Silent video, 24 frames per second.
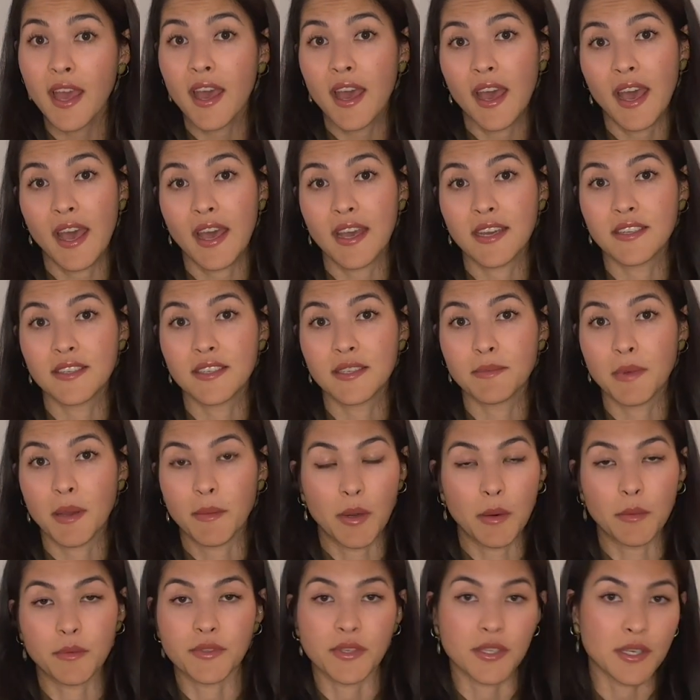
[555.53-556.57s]
and my
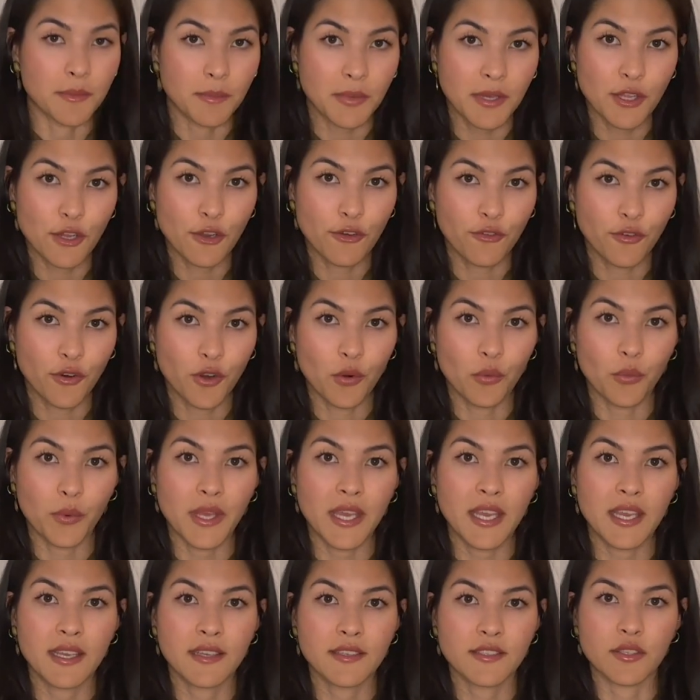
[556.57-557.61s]
mom was going to be there for a
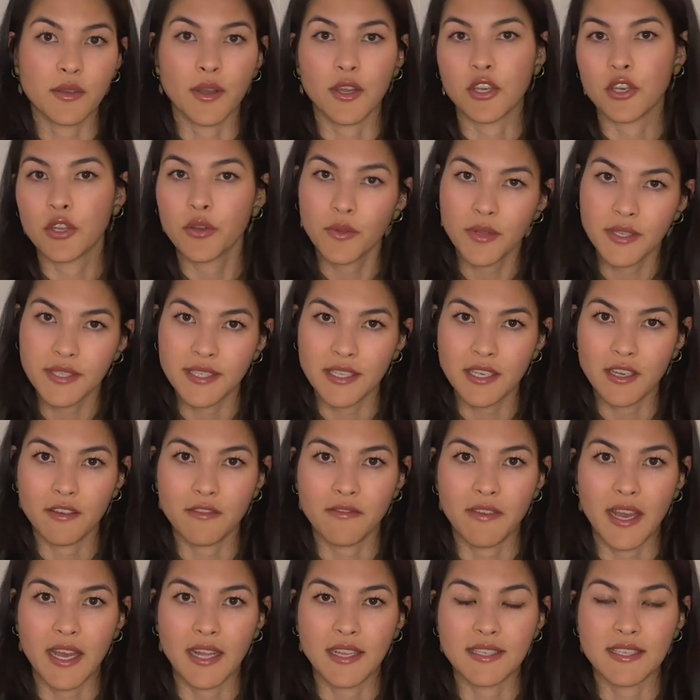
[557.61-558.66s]
week, so I knew this in
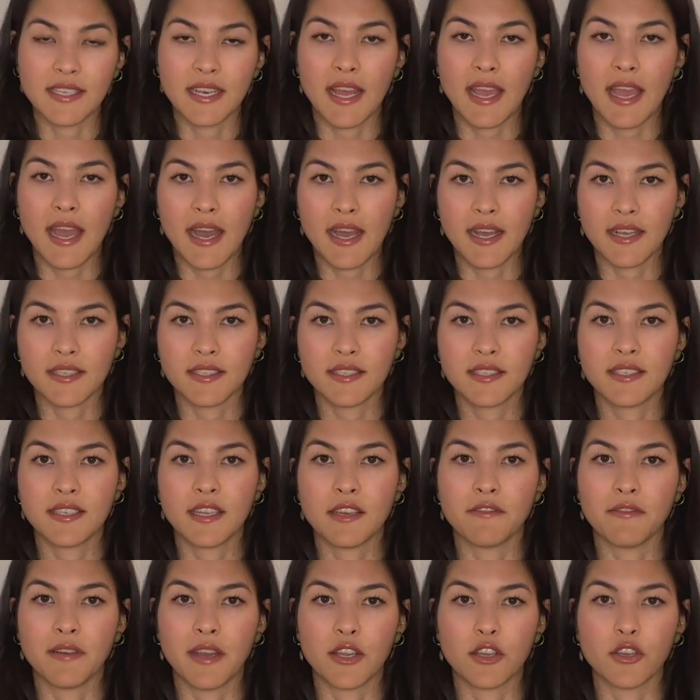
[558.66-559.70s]
advance, and I asked
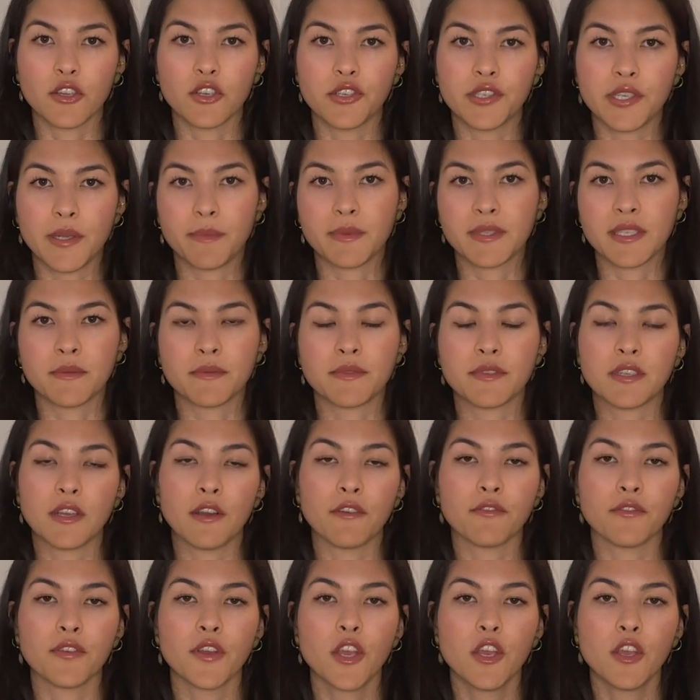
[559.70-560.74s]
if I could ship some stuff
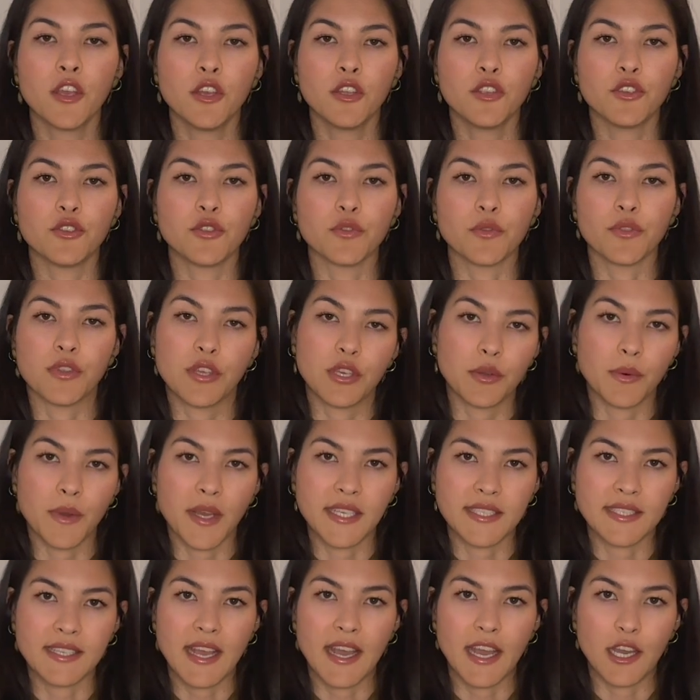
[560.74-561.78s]
to the
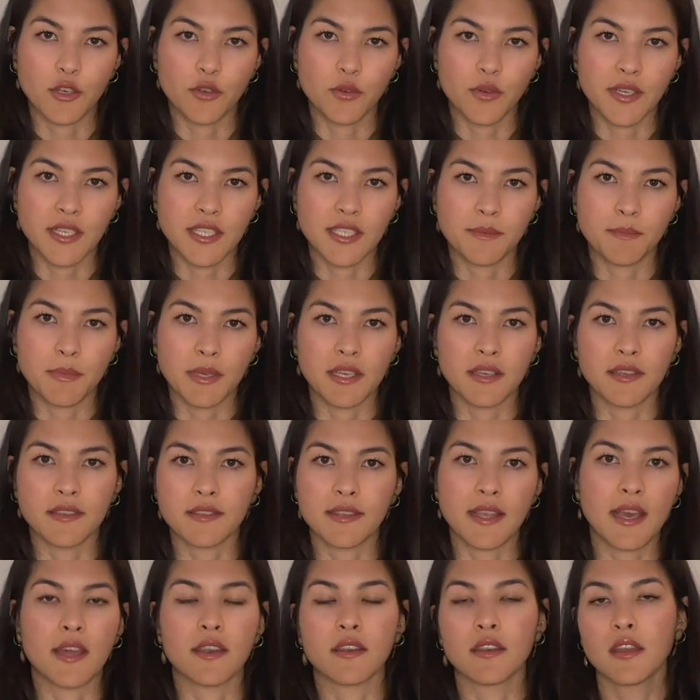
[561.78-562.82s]
US address, because
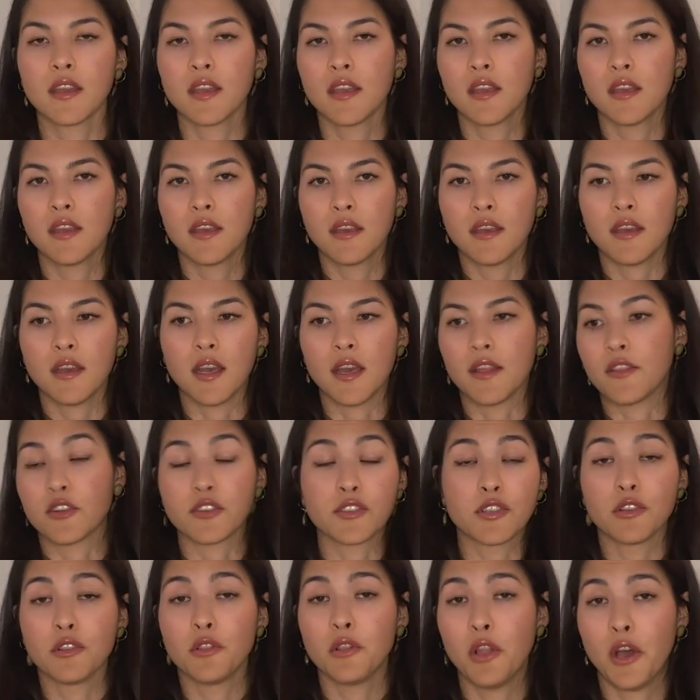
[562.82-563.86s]
that there's
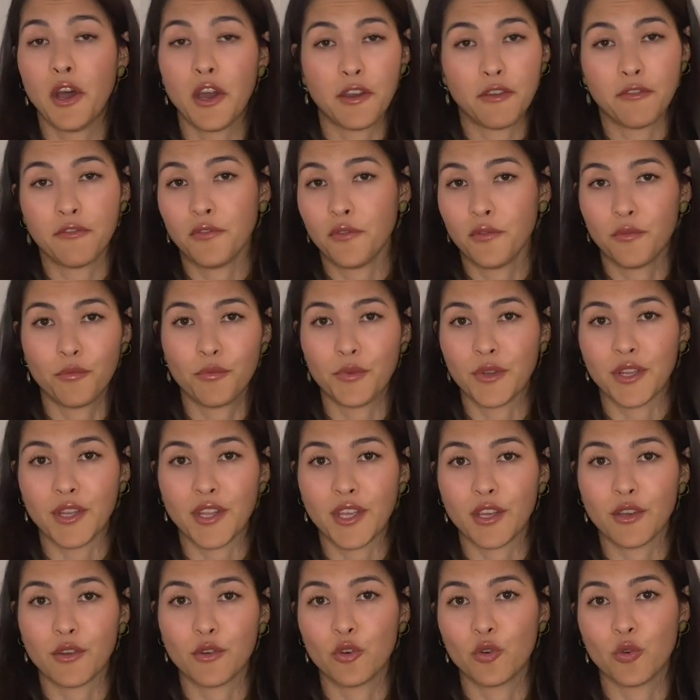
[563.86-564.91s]
a lot of
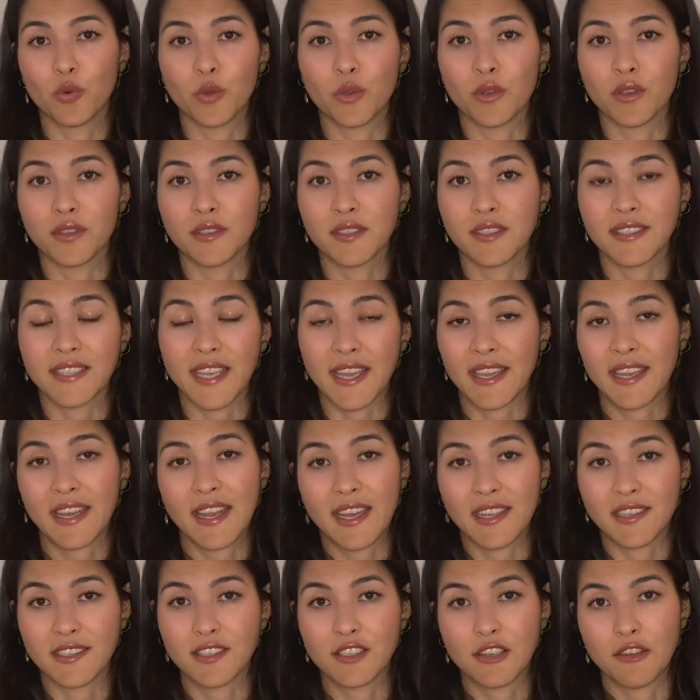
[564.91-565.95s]
really cool
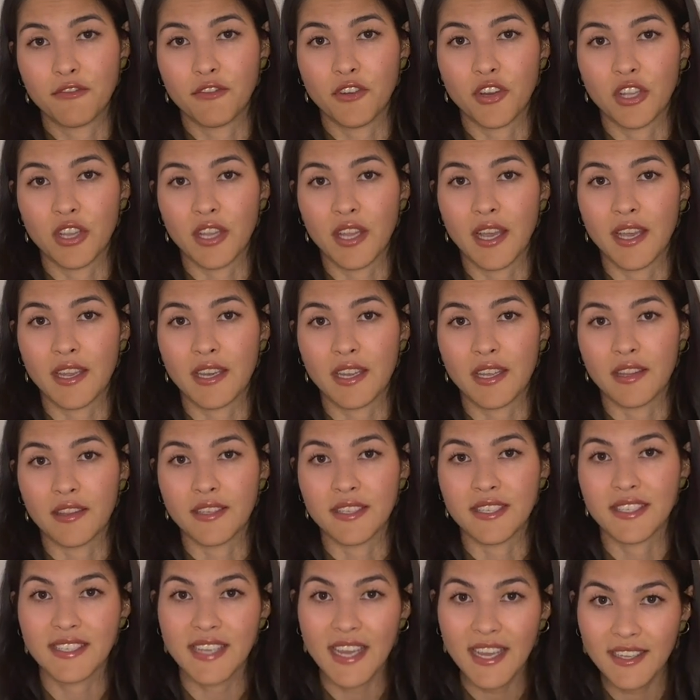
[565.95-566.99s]
secondhand stuff online in the
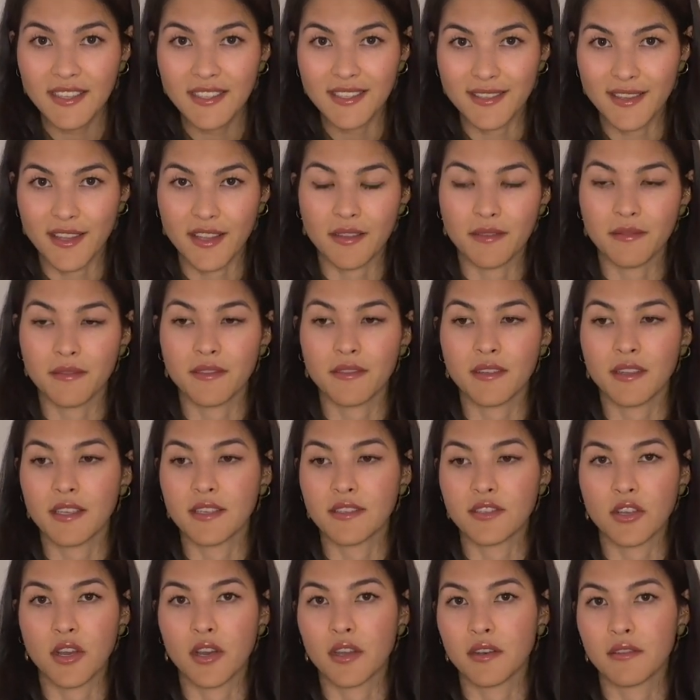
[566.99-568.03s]
States that is
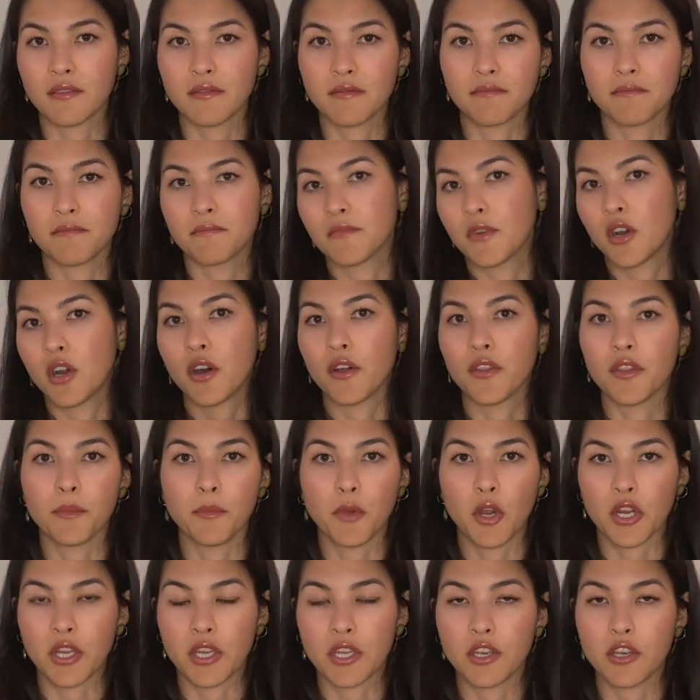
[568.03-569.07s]
not on the
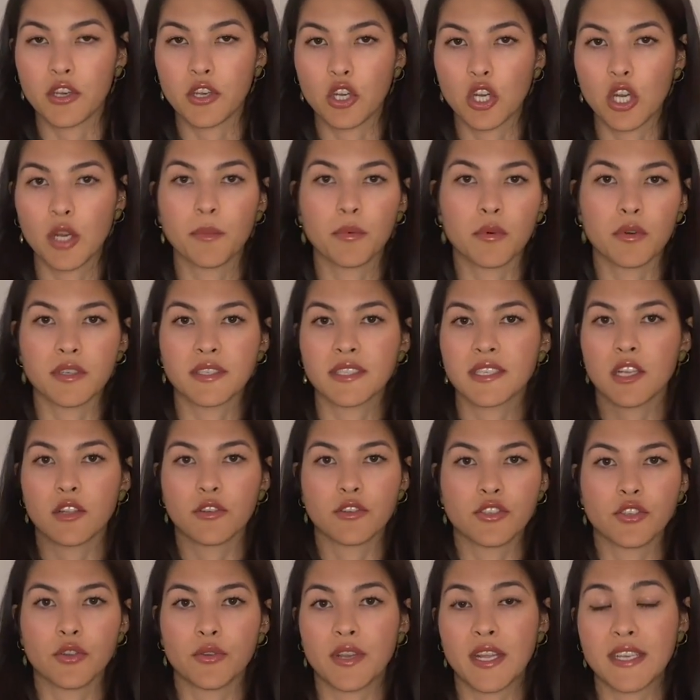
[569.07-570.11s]
market in Europe, or sellers
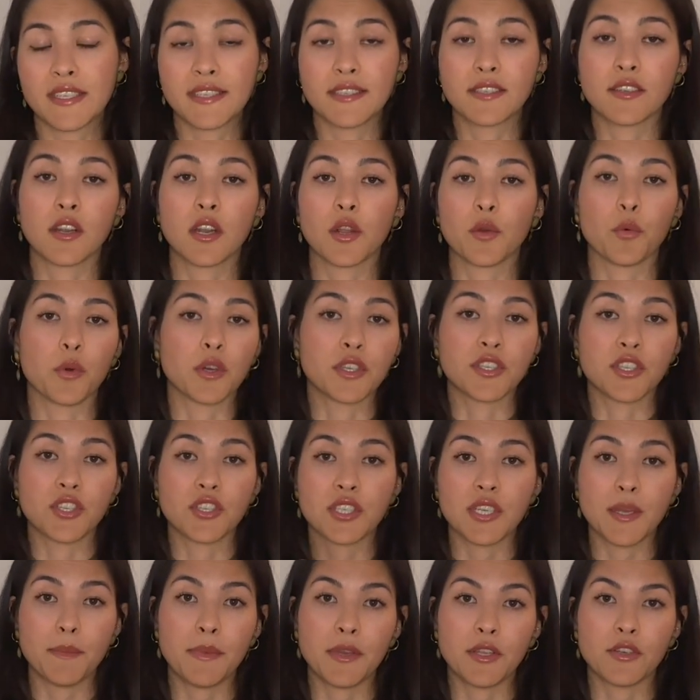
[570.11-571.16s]
don't necessarily want to
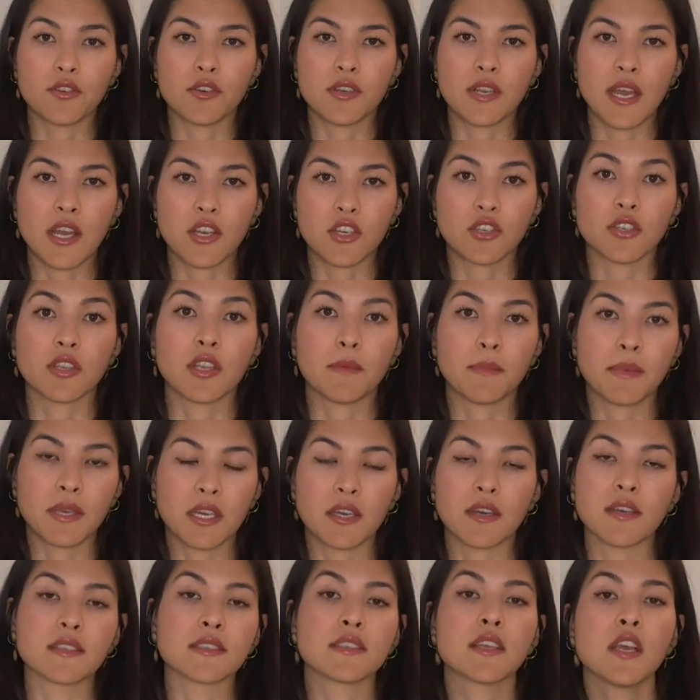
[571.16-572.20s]
ship internationally
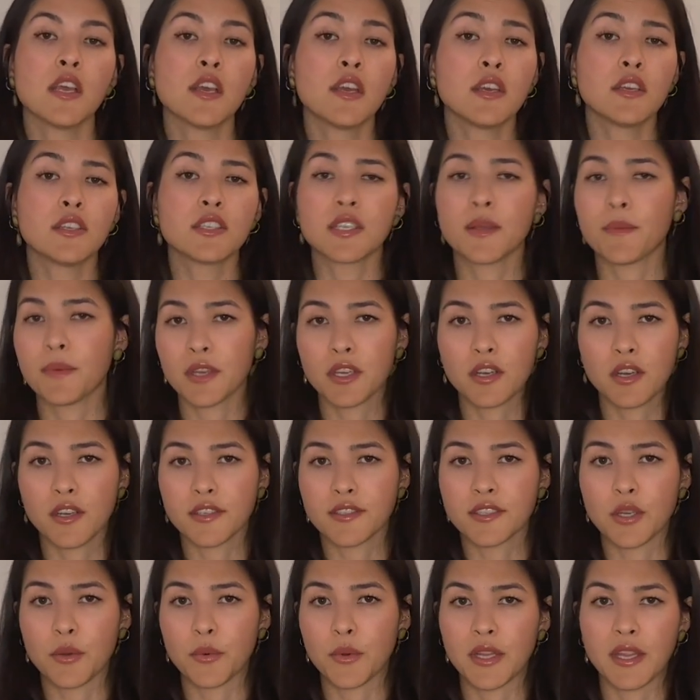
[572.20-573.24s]
because shipping
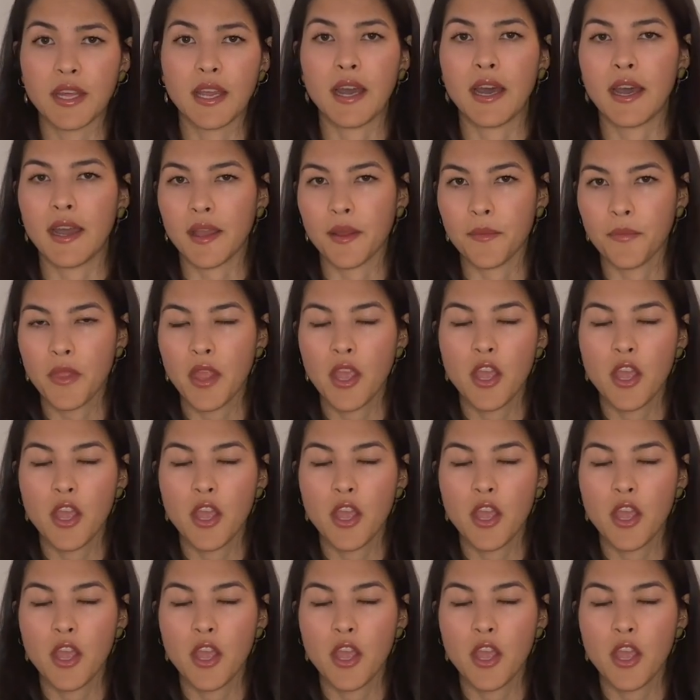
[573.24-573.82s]
costs are really high.